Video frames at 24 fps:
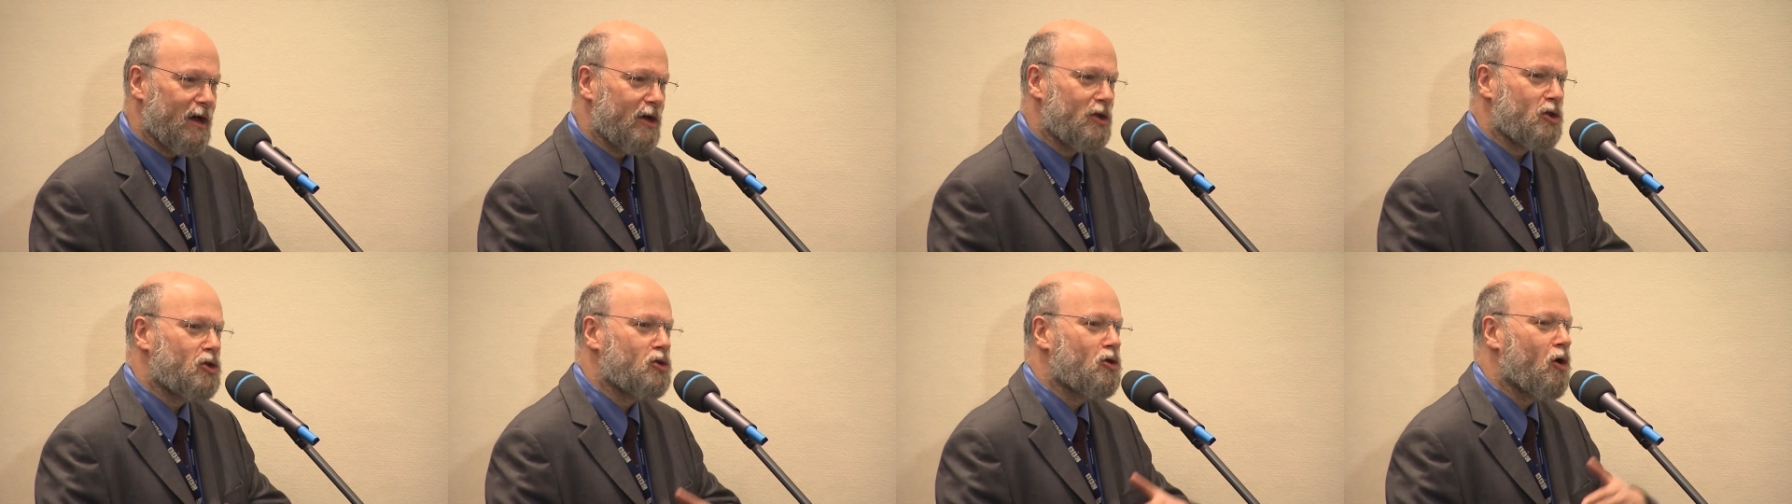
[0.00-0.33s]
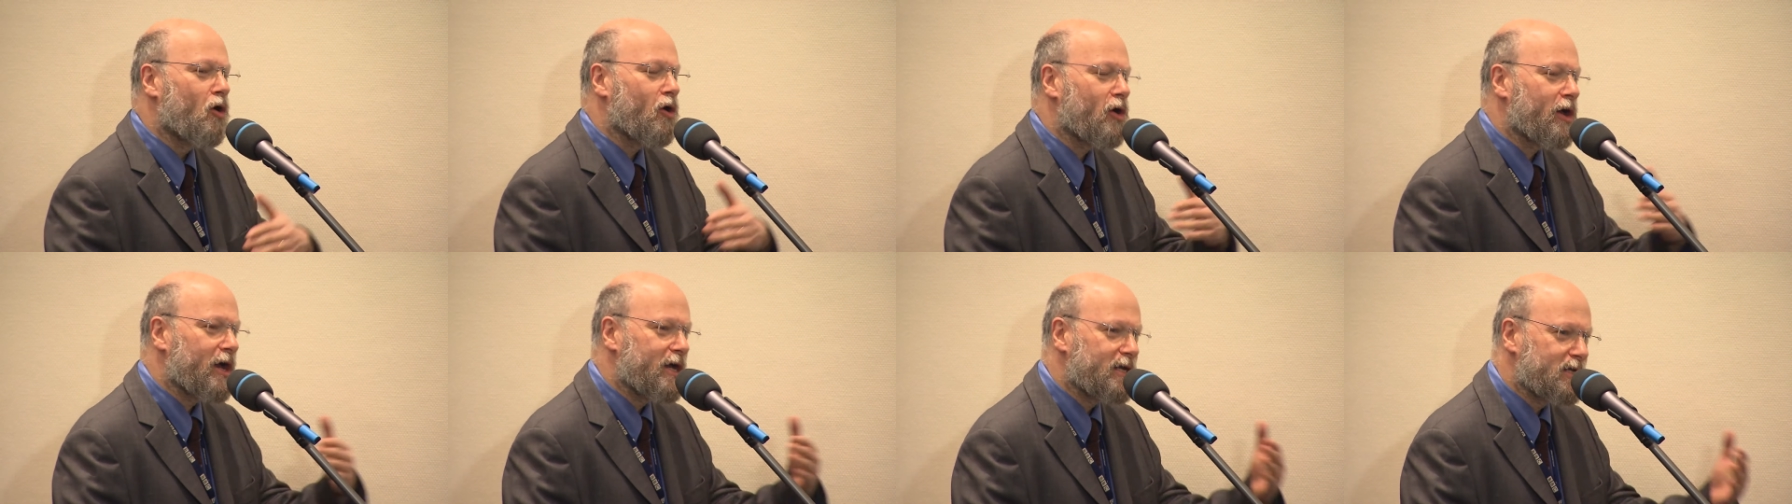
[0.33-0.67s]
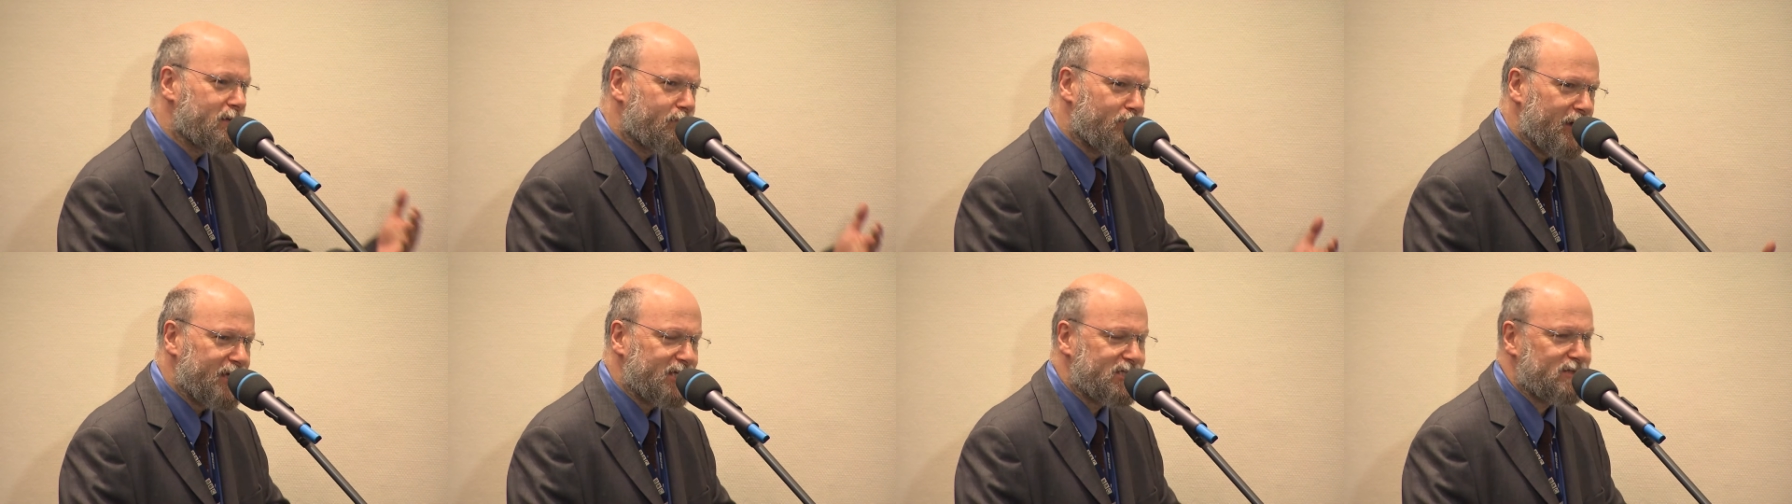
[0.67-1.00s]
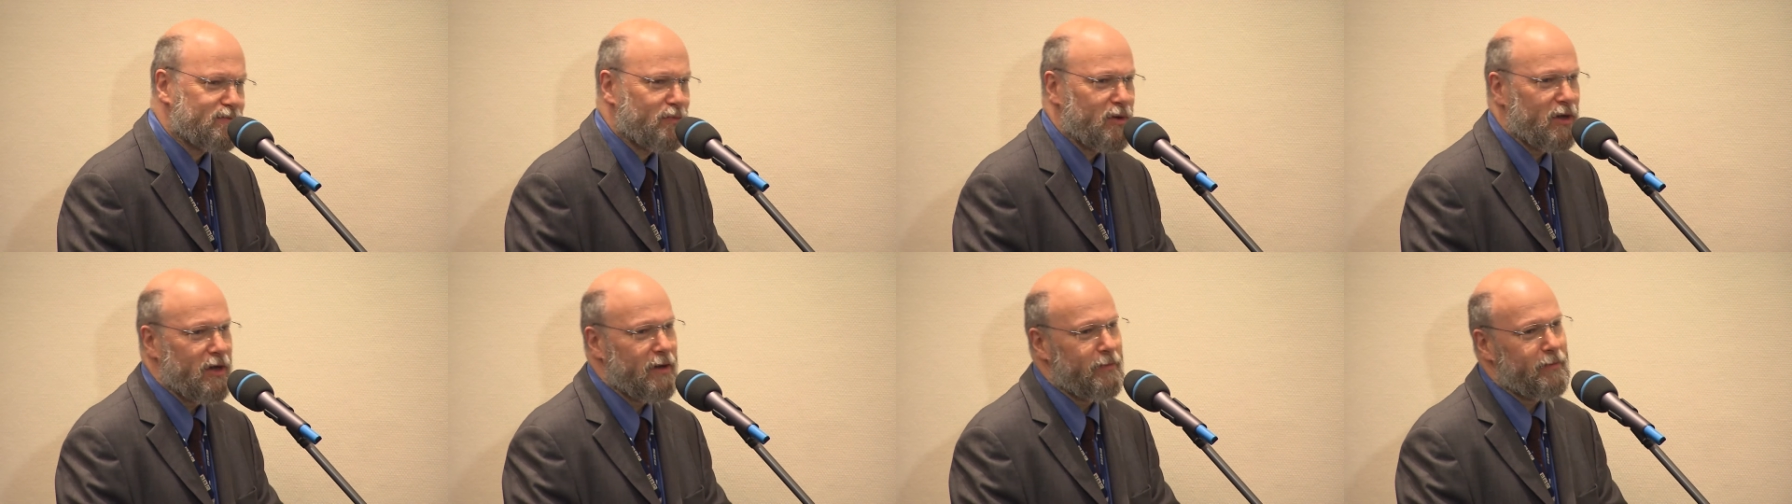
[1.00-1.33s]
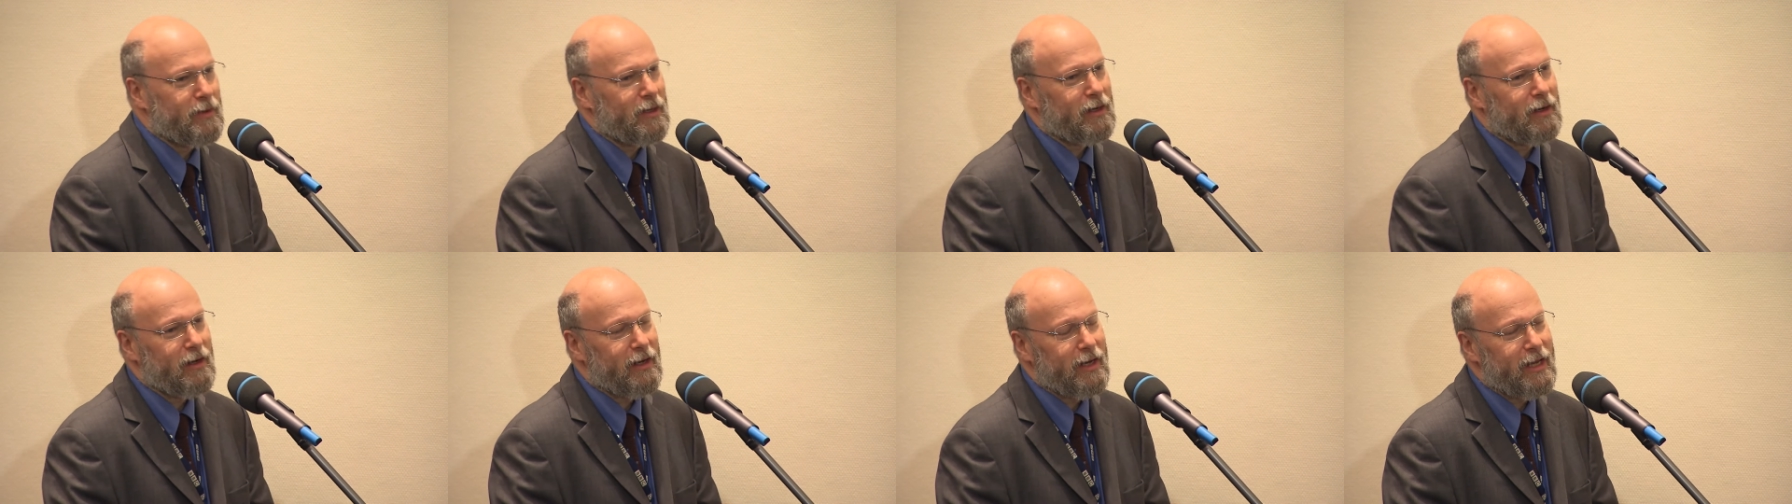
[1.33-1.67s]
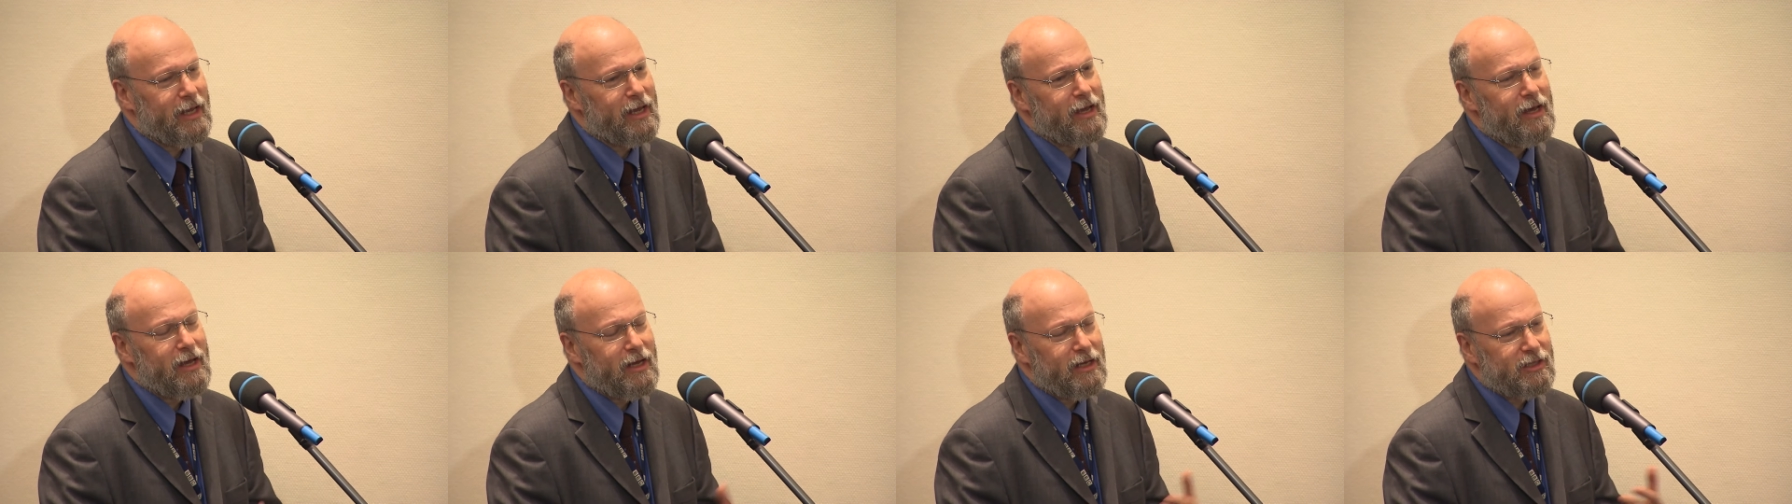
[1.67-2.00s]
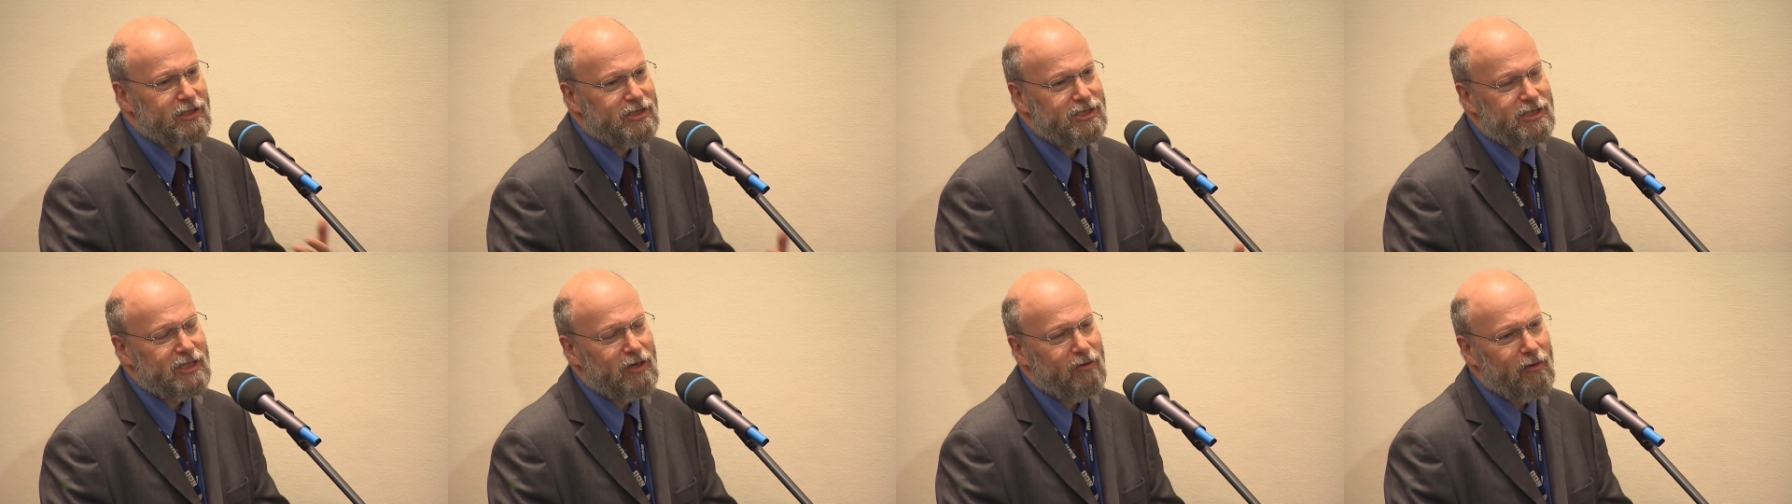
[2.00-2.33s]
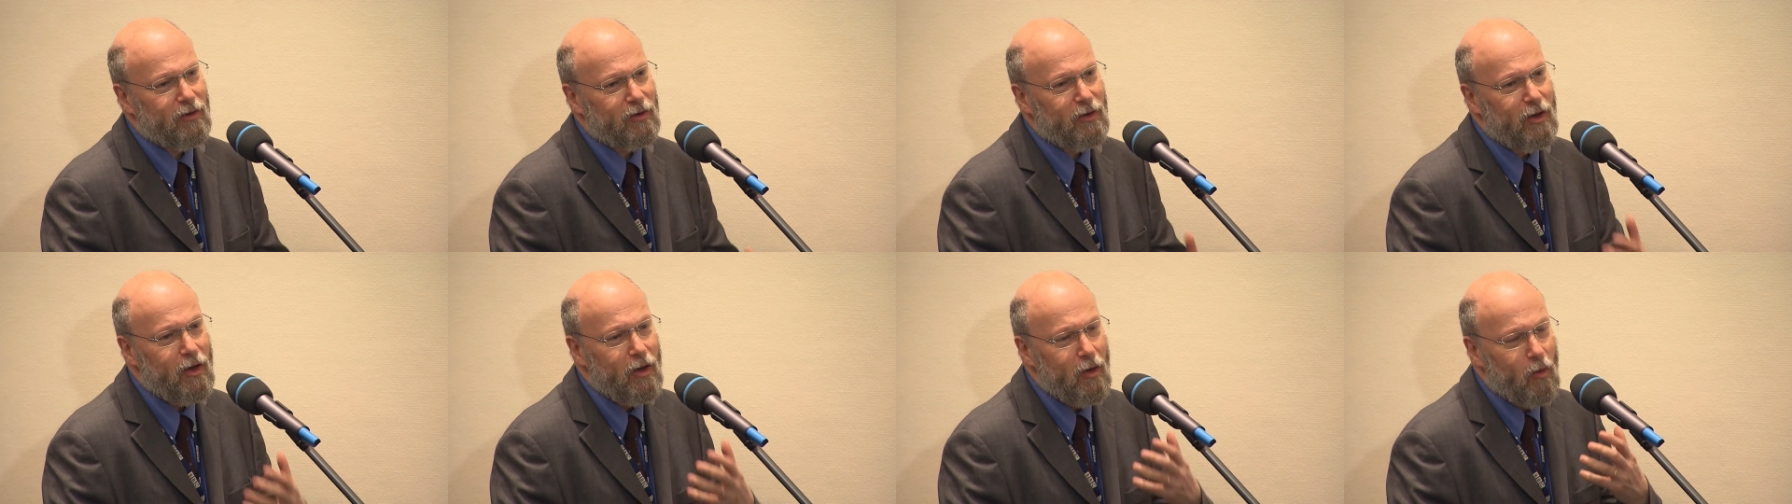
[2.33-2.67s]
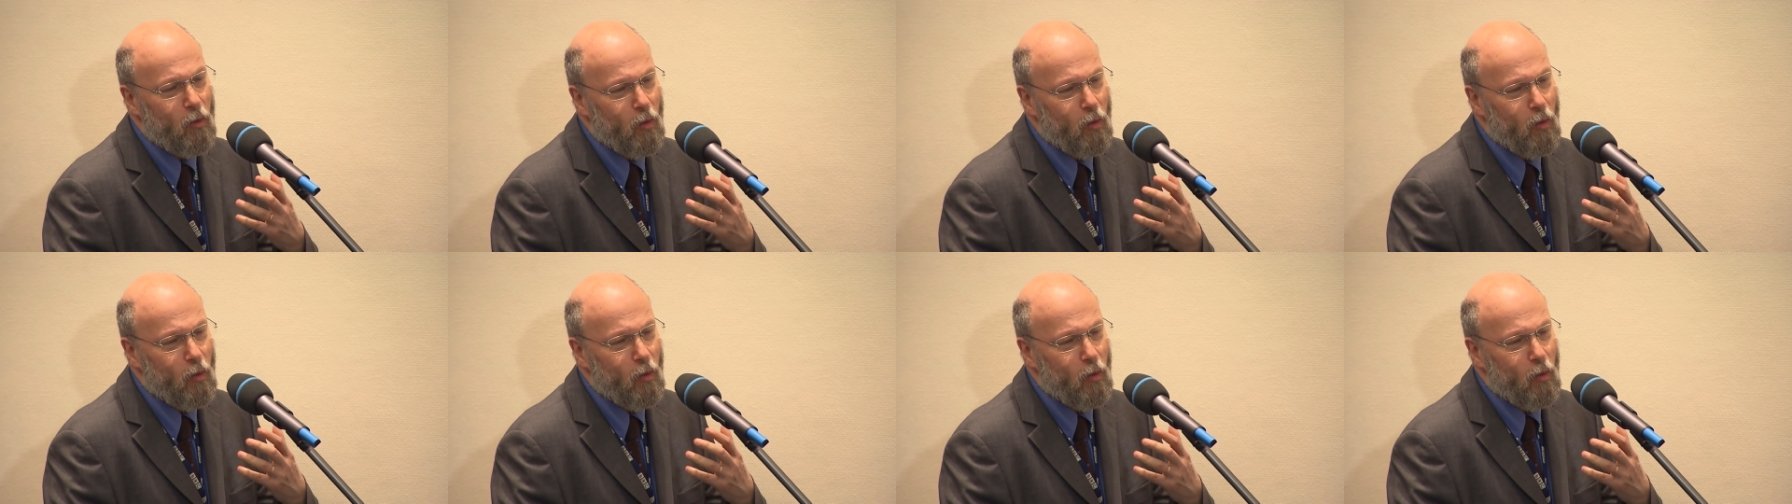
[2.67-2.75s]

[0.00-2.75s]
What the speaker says: not going to base permanently, and so on.